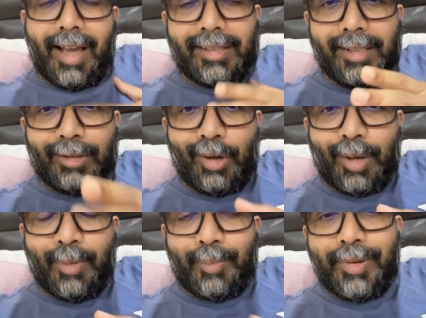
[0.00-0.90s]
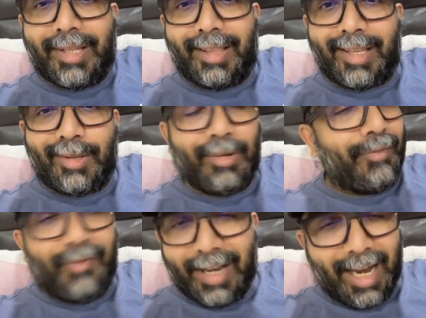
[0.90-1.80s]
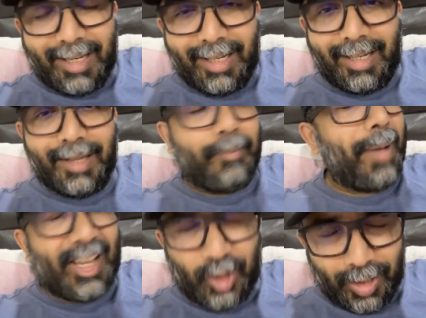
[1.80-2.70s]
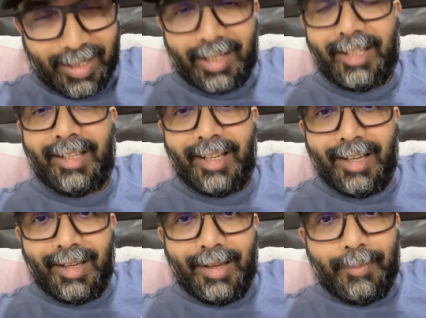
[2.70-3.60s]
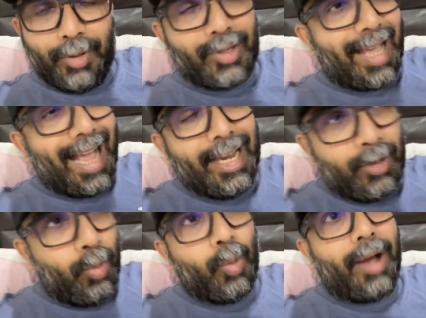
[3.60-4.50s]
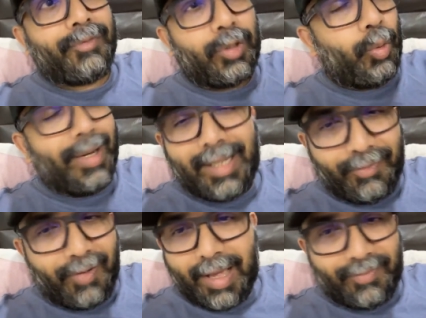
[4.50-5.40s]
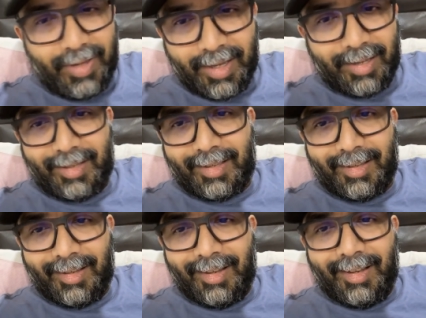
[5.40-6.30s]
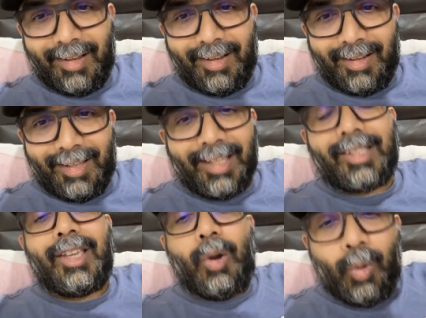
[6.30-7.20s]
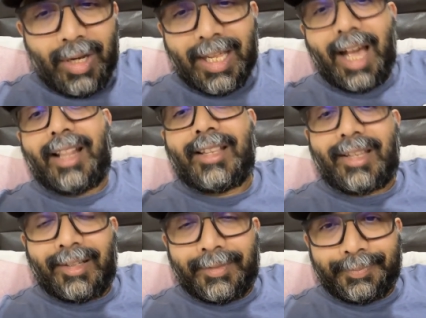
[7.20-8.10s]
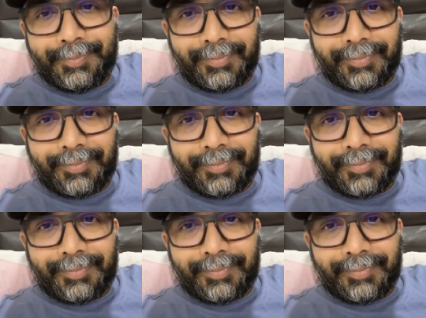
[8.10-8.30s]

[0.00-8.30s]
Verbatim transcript: I still talk about presentation fanatically, passionately, because I know after 25 years, it's the only answer